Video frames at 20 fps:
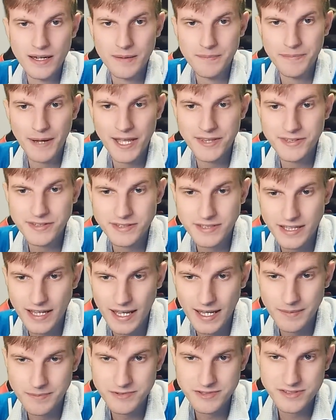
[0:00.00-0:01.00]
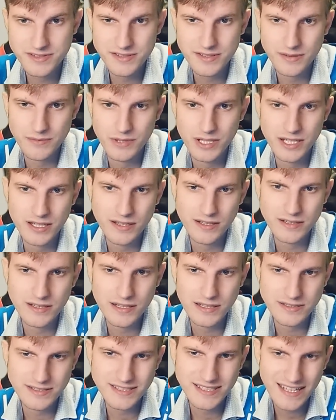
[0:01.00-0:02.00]
Bandit Games, we can
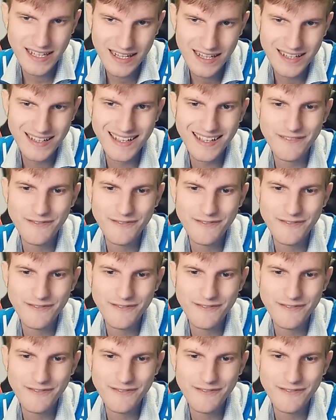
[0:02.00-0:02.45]
say